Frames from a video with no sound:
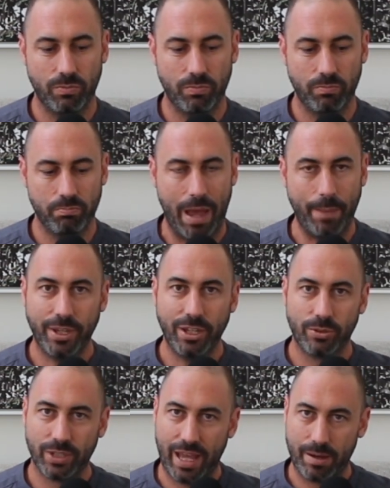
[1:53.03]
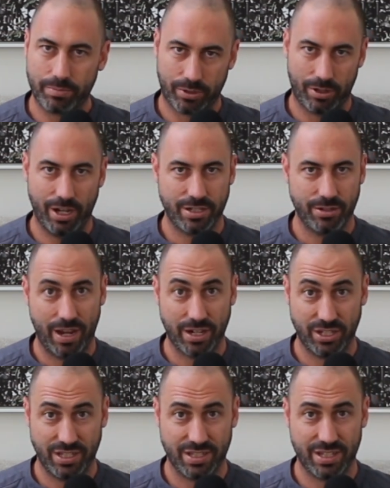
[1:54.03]
mapping it all out prior to
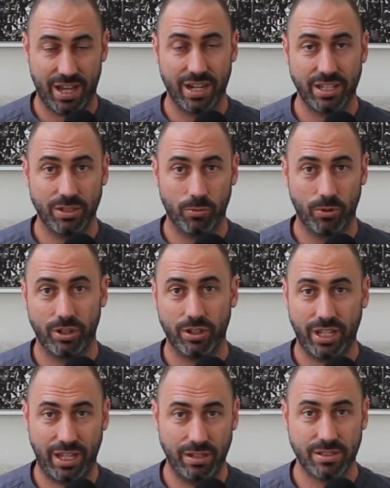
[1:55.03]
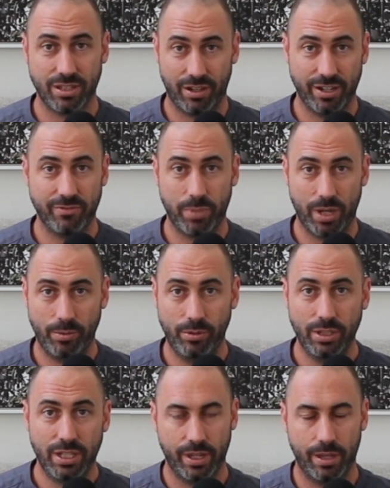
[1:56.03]
actually starting the work inside of
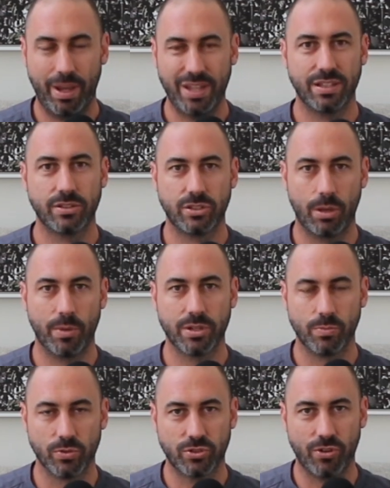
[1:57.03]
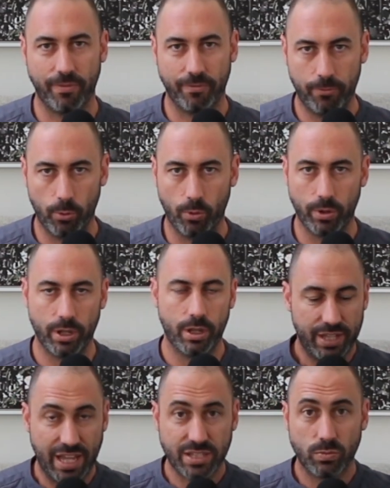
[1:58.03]
Bubble. It makes it so much more straightforward.
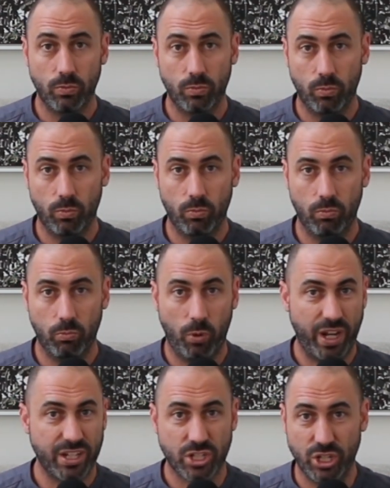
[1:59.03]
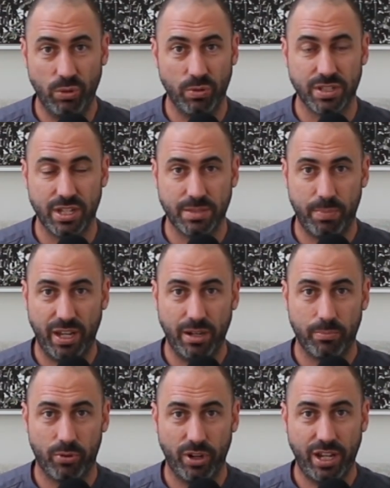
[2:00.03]
That's week 2. It's been a
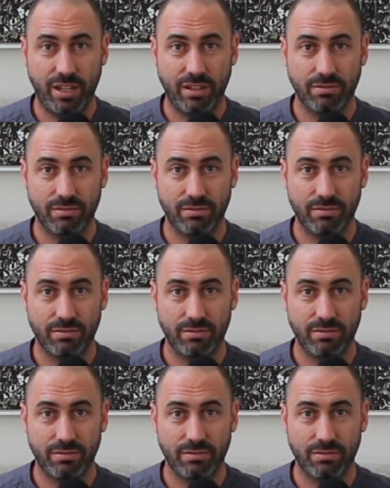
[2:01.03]
pretty